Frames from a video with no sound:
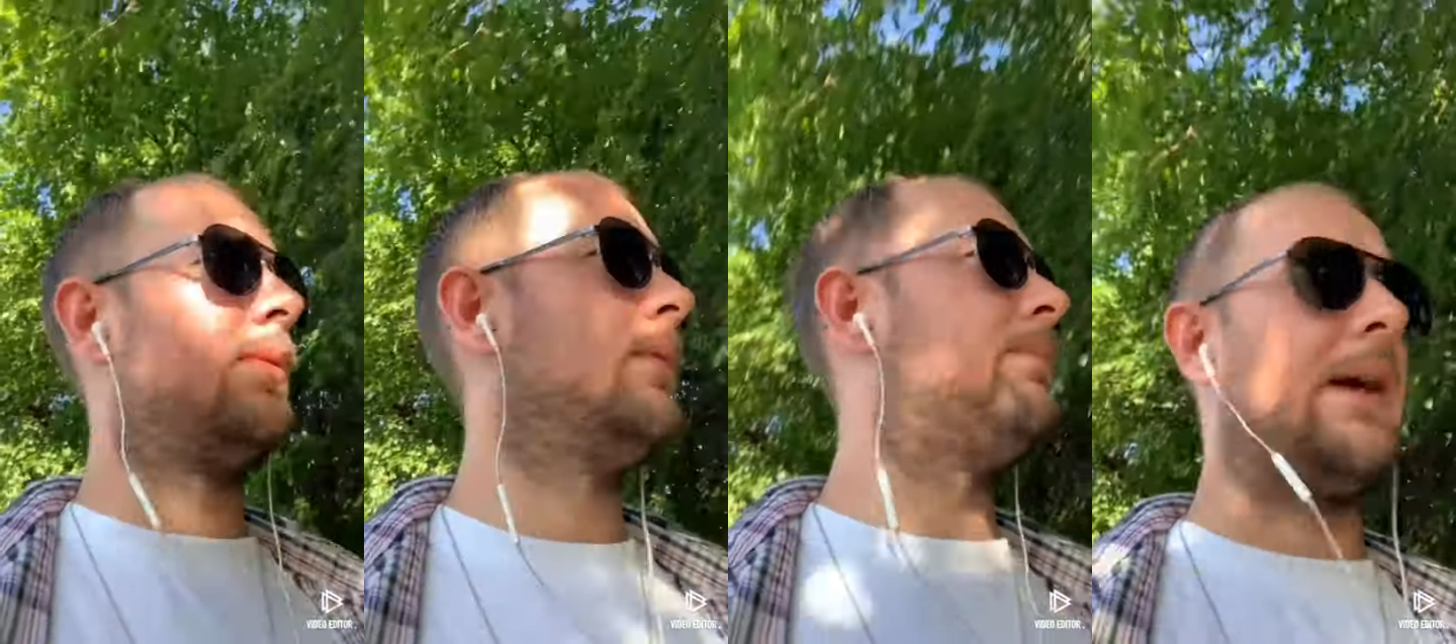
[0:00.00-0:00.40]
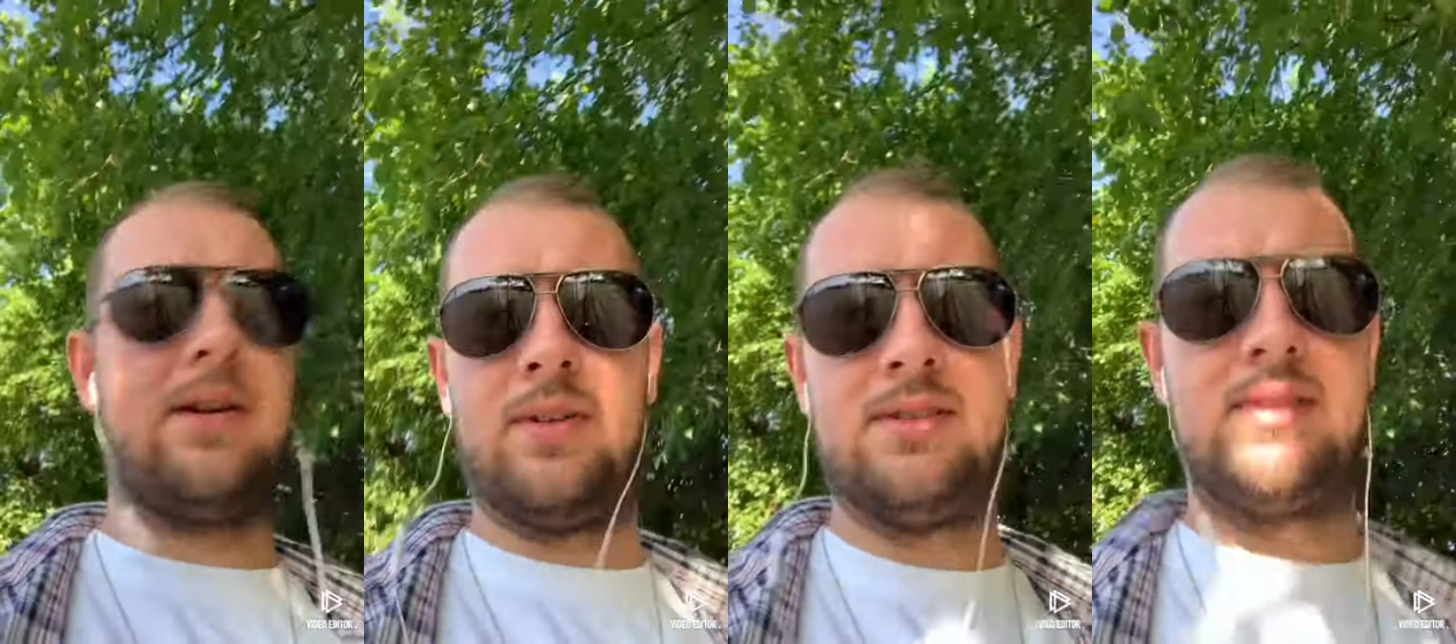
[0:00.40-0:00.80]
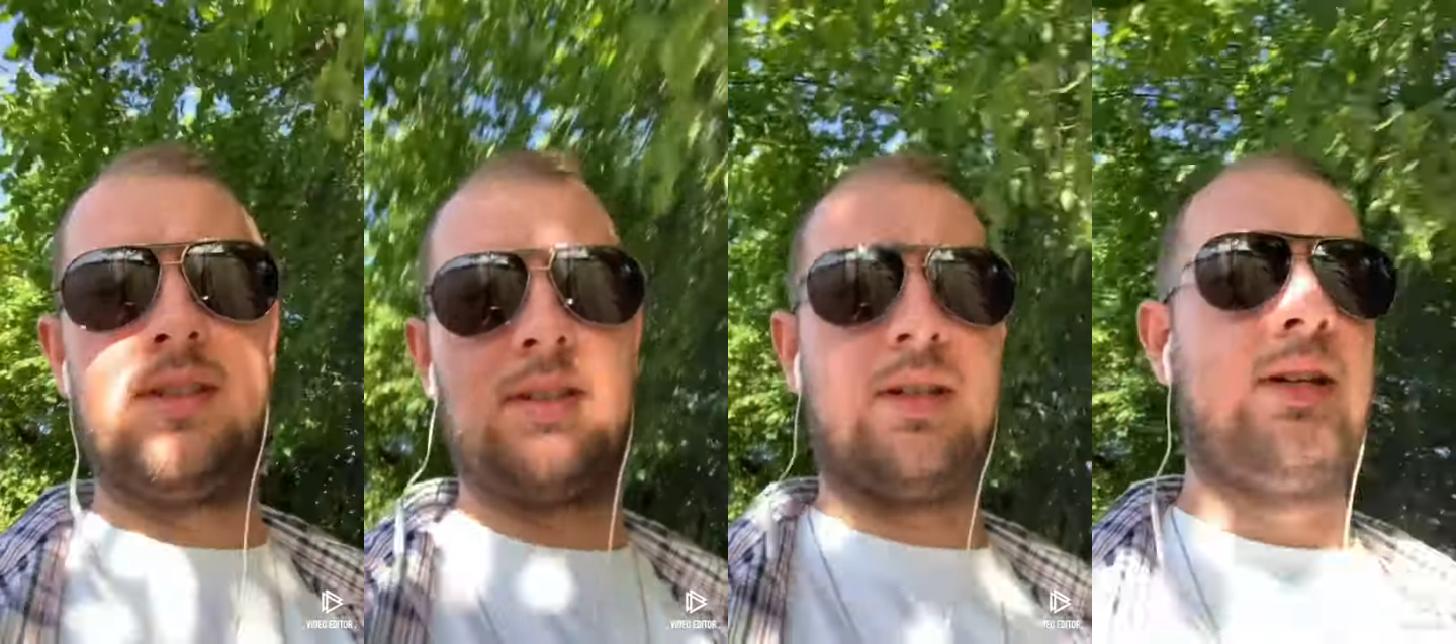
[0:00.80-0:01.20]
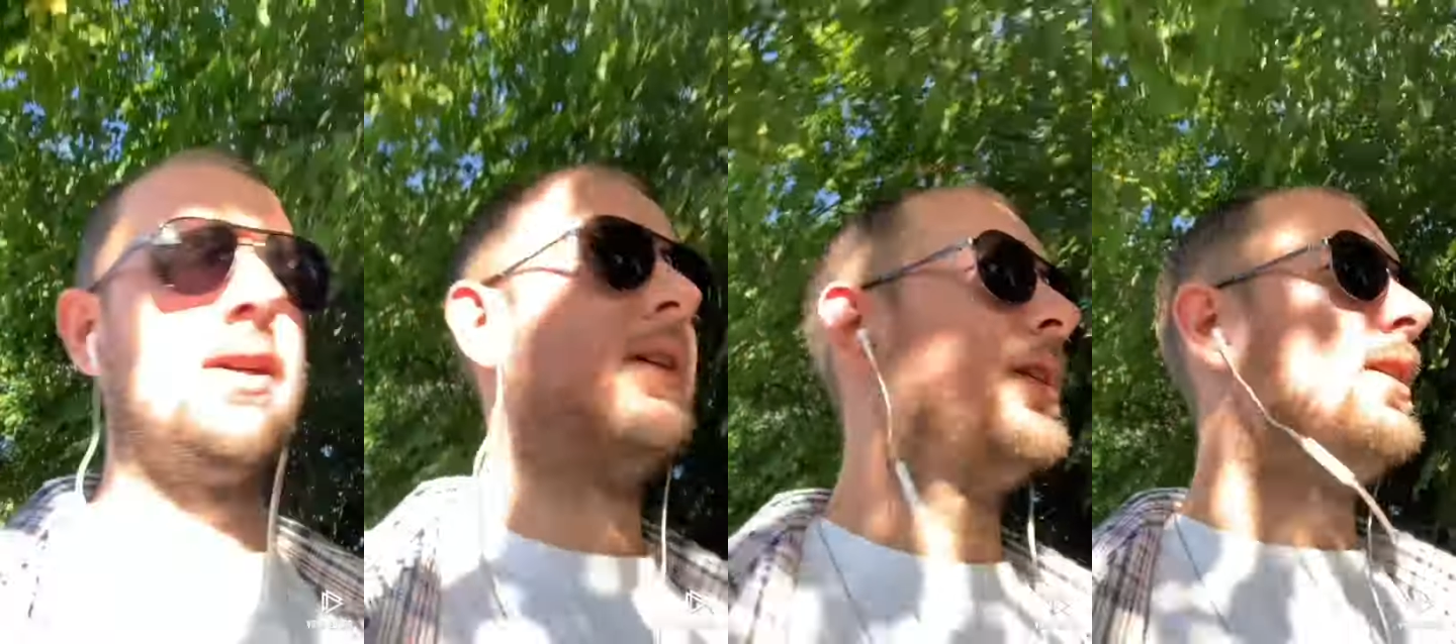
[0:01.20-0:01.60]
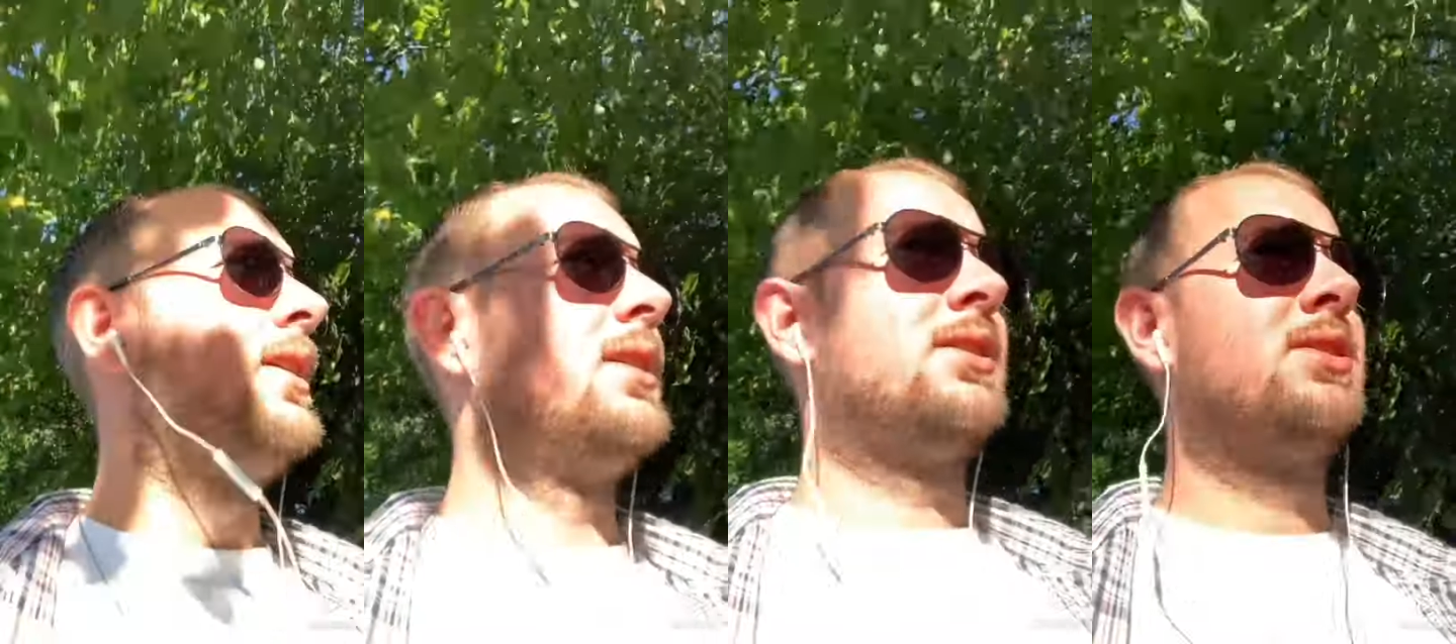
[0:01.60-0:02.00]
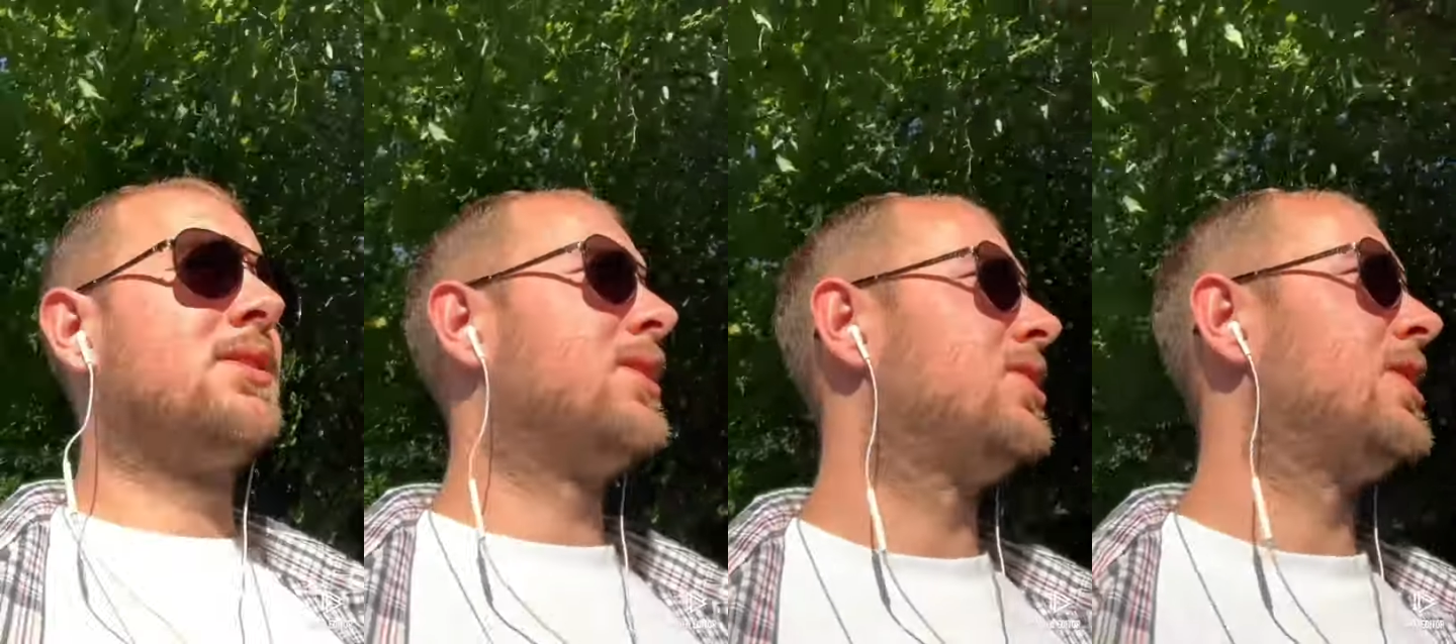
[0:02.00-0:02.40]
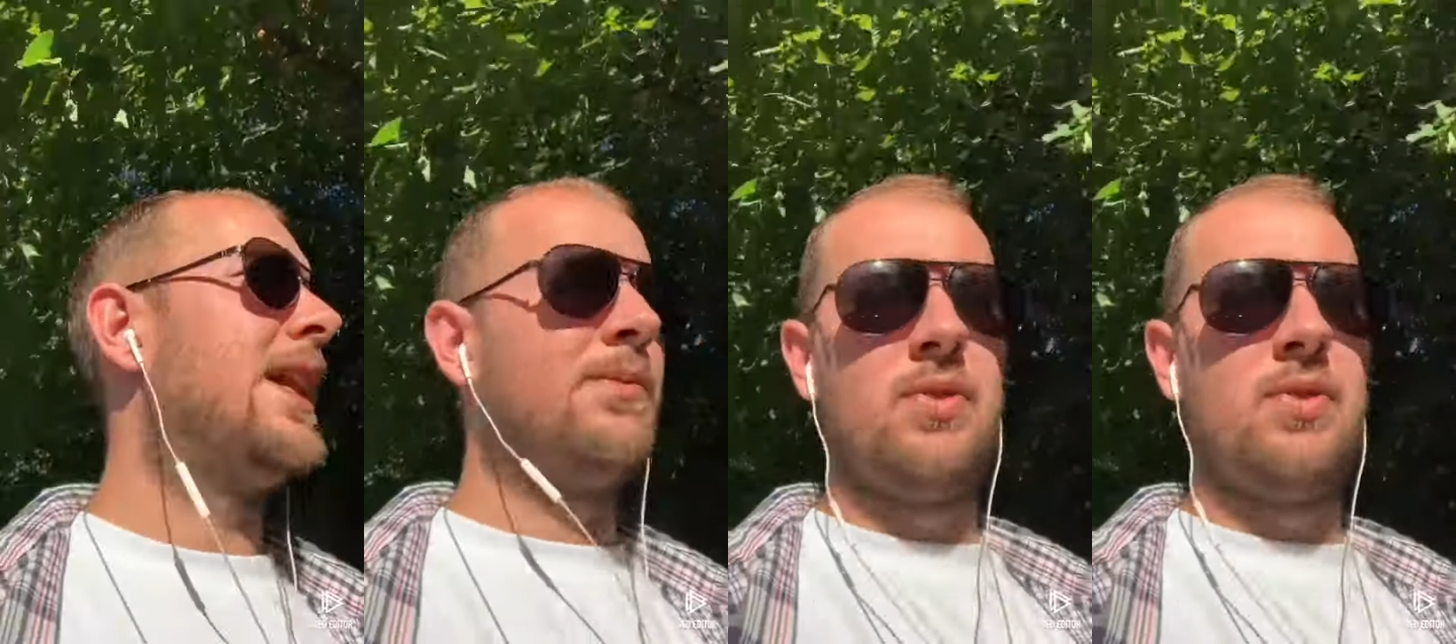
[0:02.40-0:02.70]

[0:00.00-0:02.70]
battery's gonna die. It's just a shame,